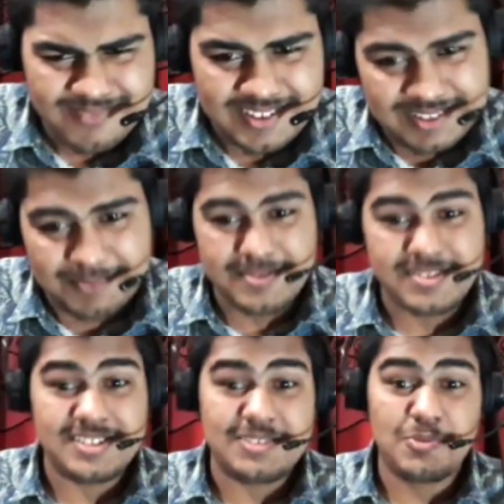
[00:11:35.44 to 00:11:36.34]
Sometimes
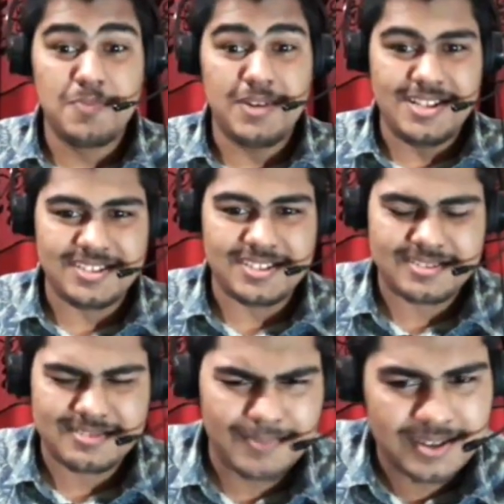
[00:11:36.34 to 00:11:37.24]
it could be dangerous,
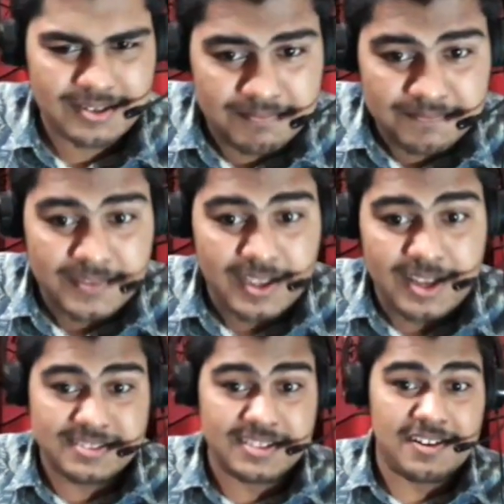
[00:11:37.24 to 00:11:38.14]
but it
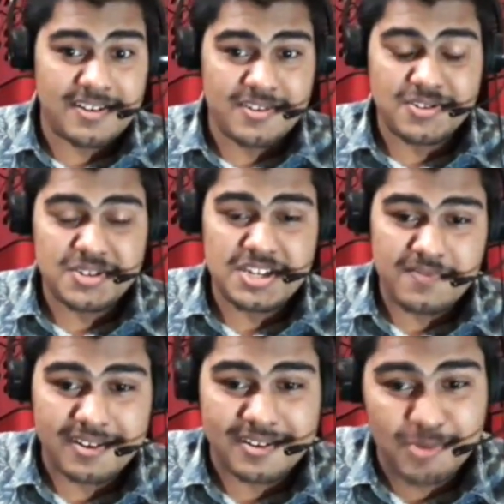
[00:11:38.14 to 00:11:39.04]
is a great initiative
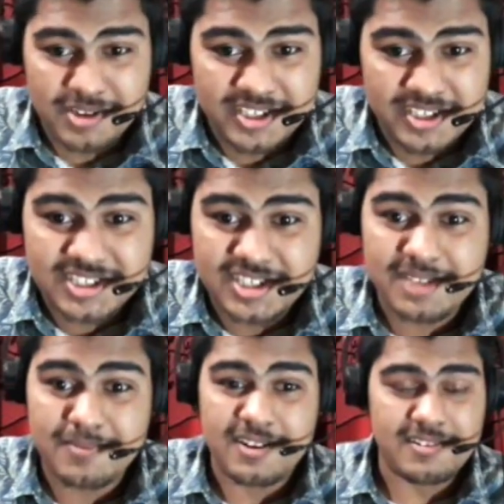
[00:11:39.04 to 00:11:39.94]
and good initiative,
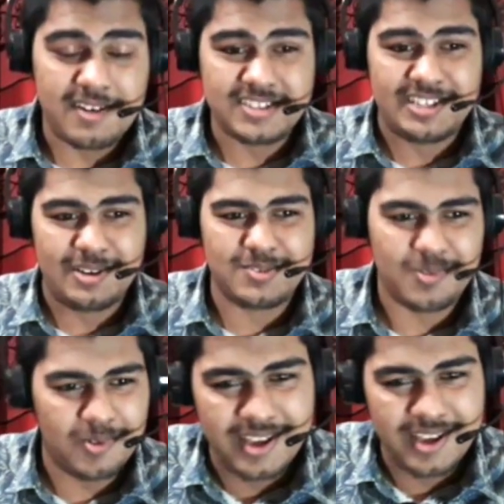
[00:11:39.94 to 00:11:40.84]
and Russia
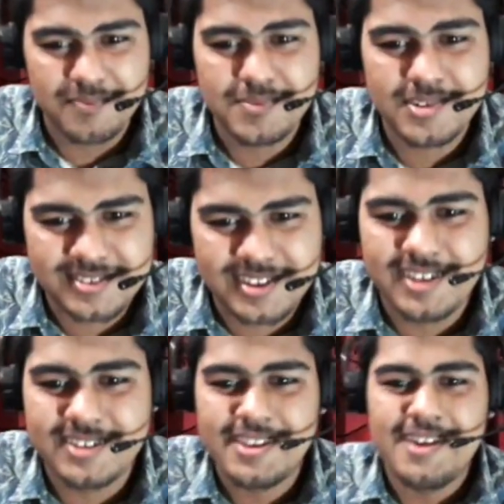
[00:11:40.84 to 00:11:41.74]
only have this thing.
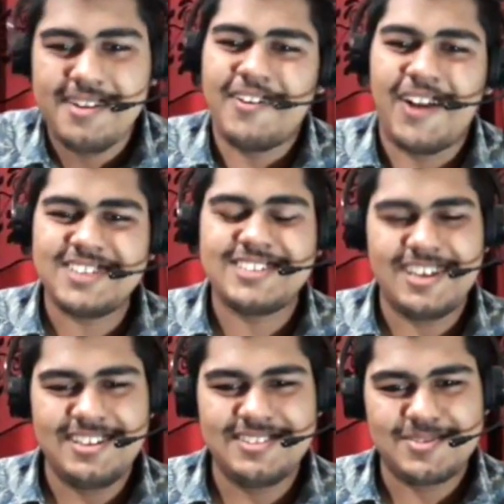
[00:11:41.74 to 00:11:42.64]
Russia
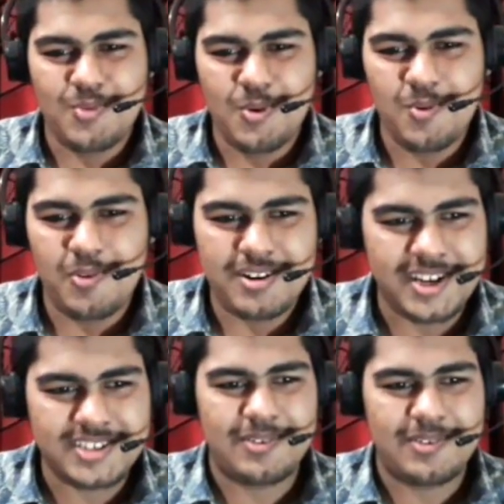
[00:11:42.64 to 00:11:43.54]
in this whole world,
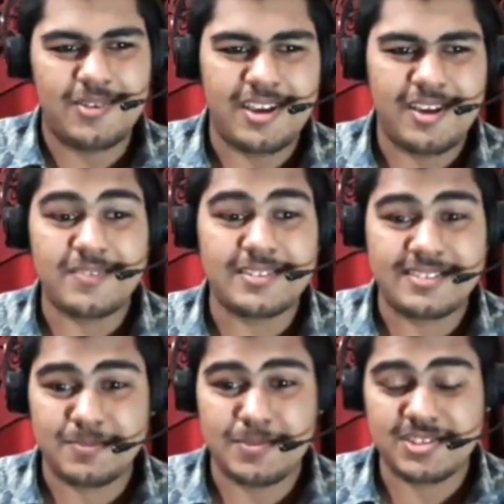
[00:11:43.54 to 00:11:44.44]
Russia only have this
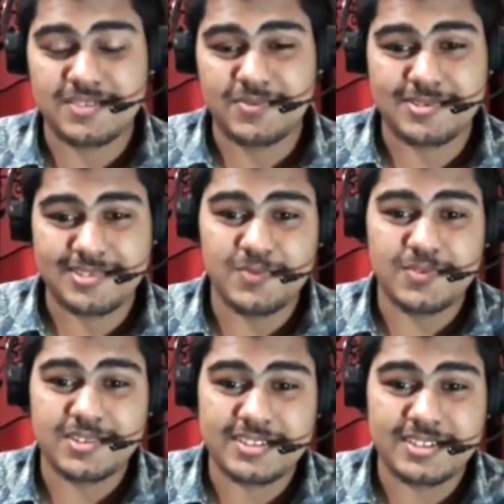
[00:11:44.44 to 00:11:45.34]
Special Force
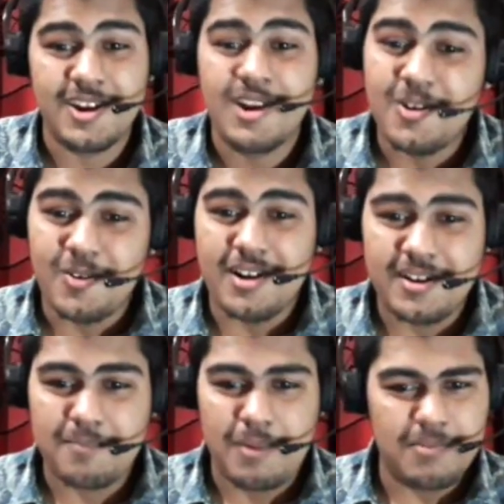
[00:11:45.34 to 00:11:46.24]
University where
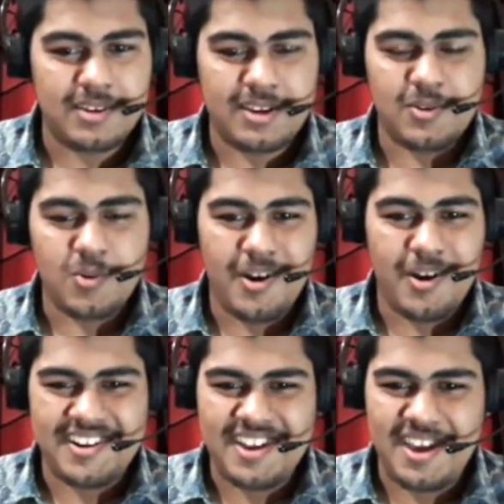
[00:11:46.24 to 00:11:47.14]
public can go
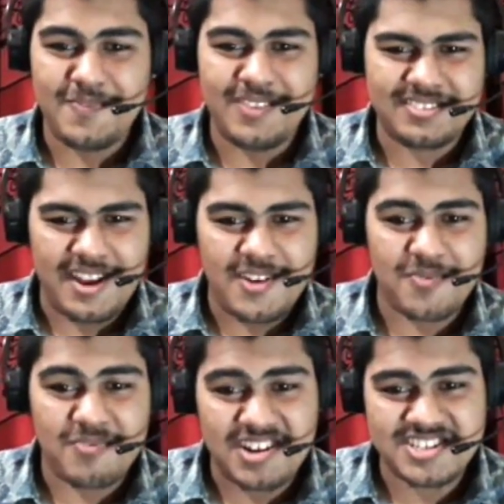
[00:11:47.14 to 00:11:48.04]
and have this kind of
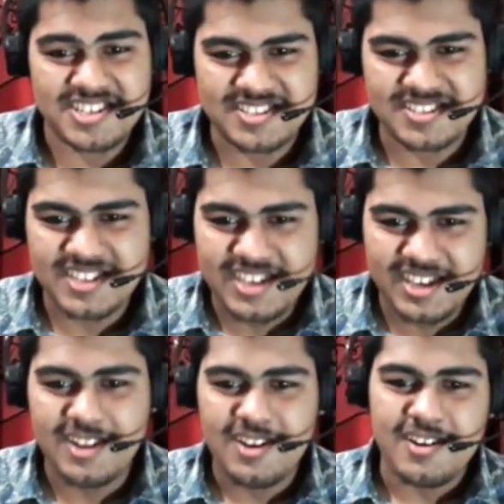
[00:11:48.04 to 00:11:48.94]
Russian skill,
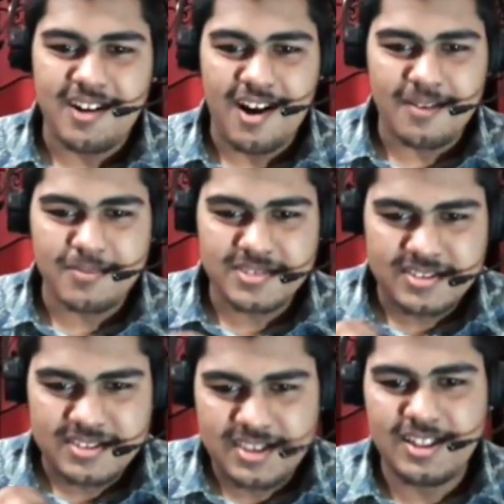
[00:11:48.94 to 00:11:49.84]
armed
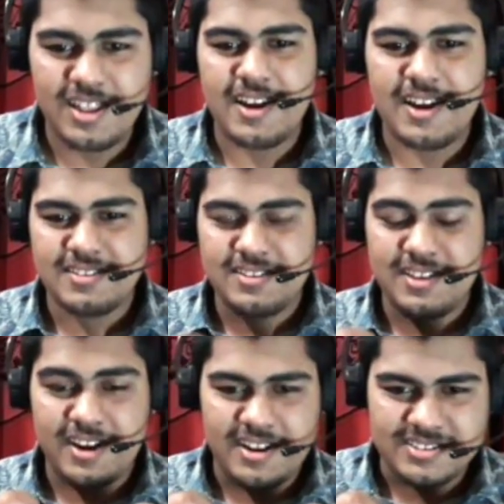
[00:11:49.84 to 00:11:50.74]
skill, and they
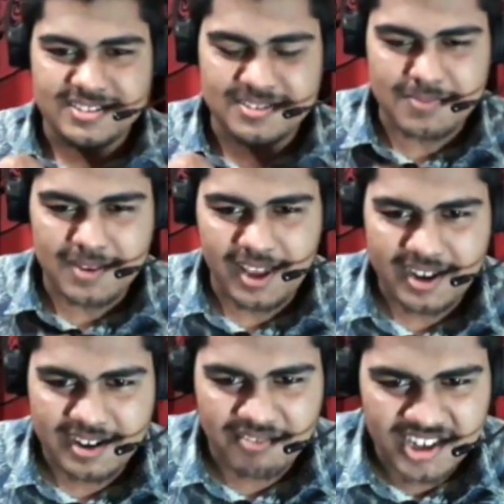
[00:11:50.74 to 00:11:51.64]
can just be like a
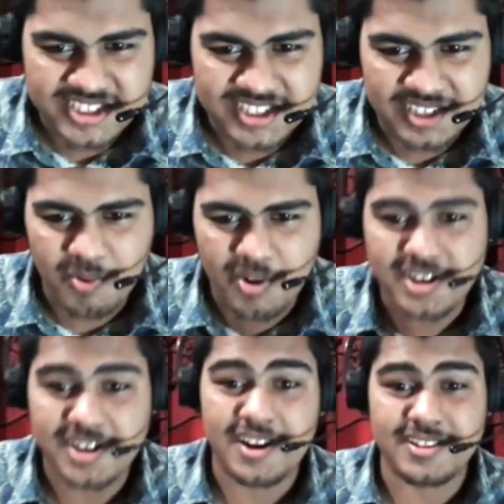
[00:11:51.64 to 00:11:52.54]
Russian
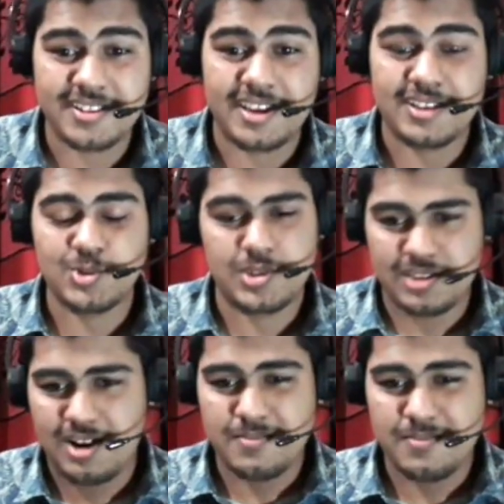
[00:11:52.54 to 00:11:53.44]
warrior, and they can join the
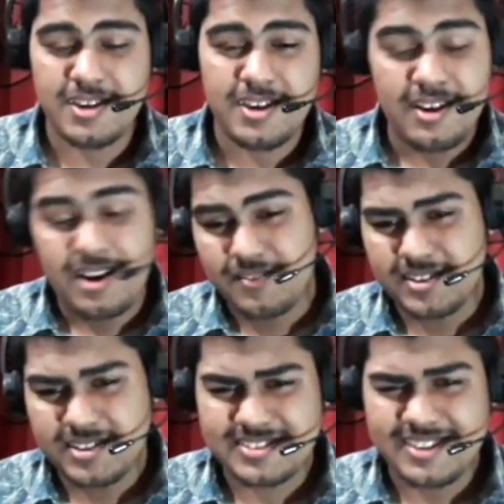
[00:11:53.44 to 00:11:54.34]
army after
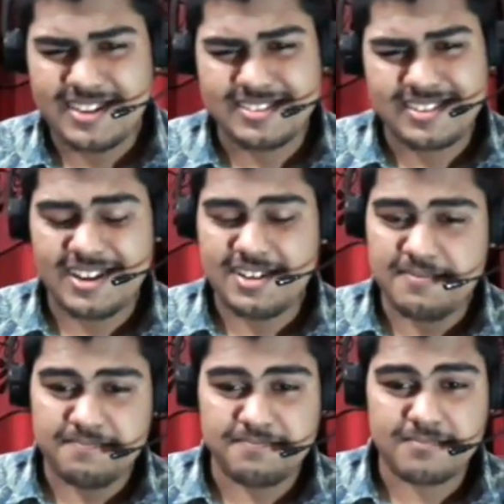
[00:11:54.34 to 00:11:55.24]
this, and they
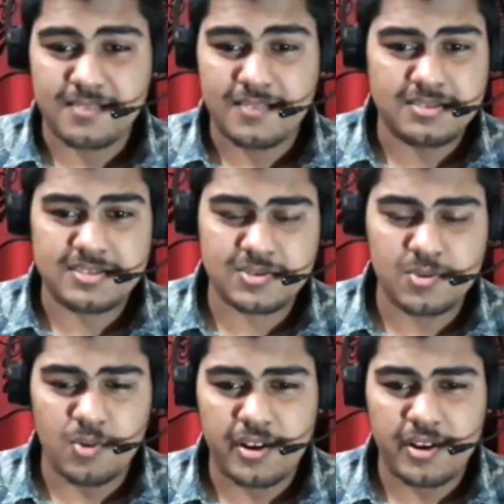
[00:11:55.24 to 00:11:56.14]
can just
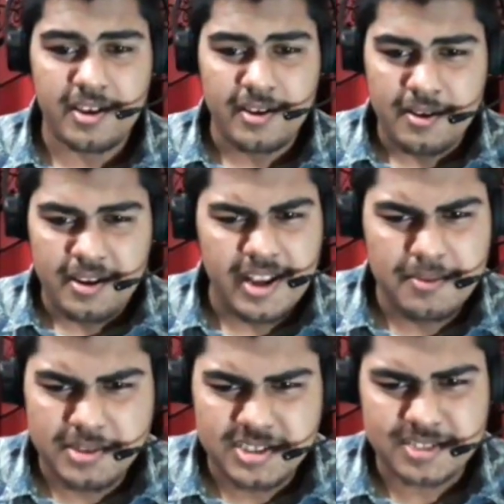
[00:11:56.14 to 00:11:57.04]
go on a any
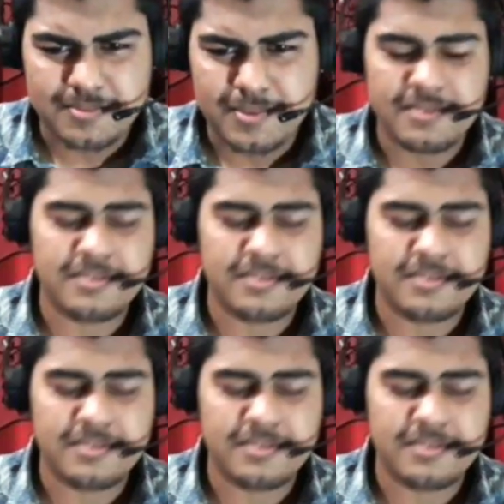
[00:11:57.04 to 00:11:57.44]
mission, man.